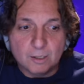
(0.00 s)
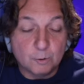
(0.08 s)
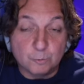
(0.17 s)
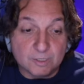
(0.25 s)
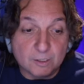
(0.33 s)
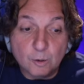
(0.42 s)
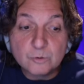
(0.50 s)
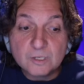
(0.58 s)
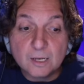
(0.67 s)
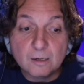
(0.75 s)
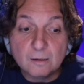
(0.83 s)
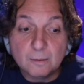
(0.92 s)
Who did no
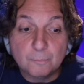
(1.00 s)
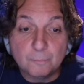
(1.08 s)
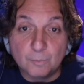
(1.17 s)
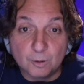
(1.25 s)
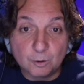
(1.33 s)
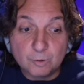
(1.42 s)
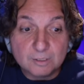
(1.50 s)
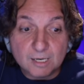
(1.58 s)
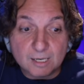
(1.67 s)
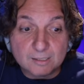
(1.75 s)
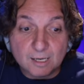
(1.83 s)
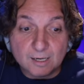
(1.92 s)
sin, but look what he
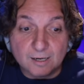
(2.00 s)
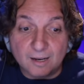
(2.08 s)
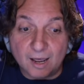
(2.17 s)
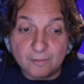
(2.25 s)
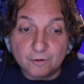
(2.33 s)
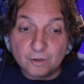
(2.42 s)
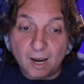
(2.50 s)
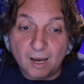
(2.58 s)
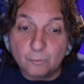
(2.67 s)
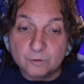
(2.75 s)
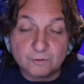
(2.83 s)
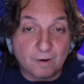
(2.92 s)
says. Neither
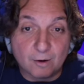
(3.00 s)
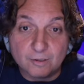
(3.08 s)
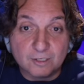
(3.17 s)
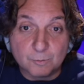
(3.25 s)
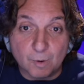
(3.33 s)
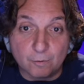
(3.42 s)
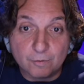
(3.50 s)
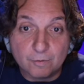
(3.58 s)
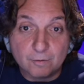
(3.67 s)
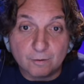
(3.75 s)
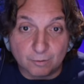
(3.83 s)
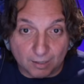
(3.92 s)
guile was found in his
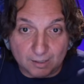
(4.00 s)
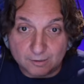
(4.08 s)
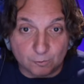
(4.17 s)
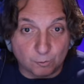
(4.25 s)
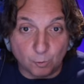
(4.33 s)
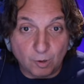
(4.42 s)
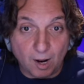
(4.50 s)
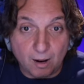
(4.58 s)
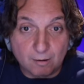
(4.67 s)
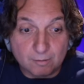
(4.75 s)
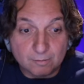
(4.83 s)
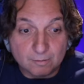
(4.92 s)
mouth, okay? So no
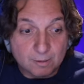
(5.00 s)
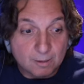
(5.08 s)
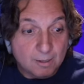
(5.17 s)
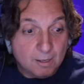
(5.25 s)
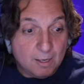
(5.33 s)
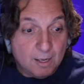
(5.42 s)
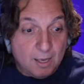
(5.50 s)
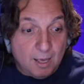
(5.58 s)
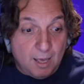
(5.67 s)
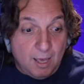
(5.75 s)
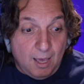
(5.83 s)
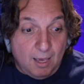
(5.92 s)
guile.
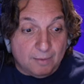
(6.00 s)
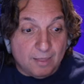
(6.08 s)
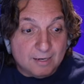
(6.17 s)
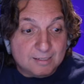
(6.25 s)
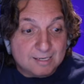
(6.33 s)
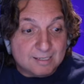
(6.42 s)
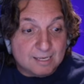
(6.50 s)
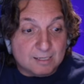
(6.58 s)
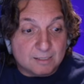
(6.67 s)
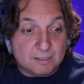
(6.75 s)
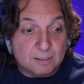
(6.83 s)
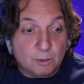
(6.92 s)
And then he says
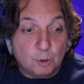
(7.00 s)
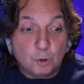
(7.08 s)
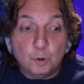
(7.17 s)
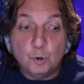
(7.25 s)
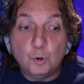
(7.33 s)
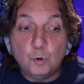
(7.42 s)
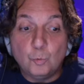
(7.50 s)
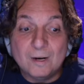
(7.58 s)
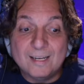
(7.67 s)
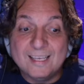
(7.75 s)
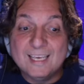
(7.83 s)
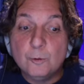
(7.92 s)
this, who,
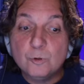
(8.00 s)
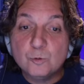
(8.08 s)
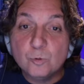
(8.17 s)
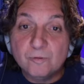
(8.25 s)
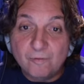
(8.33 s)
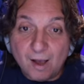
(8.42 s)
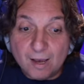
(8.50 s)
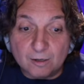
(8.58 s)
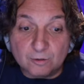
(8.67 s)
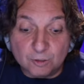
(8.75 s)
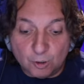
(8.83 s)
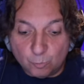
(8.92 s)
when he was
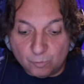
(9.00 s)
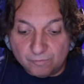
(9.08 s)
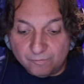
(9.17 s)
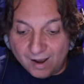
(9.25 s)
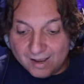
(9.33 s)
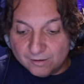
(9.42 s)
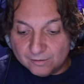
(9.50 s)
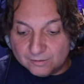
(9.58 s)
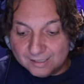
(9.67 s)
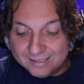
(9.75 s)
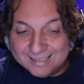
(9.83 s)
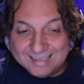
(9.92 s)
reviled,
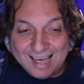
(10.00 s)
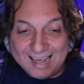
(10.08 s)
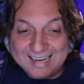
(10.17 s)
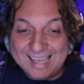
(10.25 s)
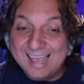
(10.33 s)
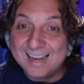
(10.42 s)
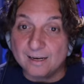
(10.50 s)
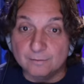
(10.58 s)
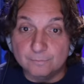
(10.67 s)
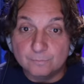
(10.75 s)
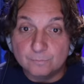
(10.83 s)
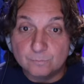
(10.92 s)
reviled not
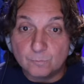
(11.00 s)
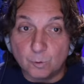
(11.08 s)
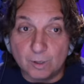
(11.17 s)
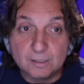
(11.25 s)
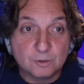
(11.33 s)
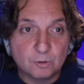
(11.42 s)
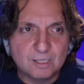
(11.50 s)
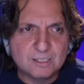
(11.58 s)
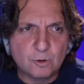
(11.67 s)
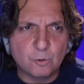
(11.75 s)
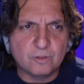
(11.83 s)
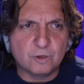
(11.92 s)
again. All right, so
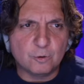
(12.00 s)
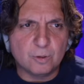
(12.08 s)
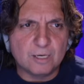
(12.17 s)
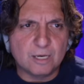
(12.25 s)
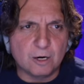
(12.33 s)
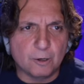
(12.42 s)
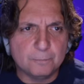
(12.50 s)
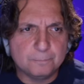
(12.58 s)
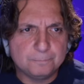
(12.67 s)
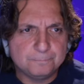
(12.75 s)
let's go to the Greek here.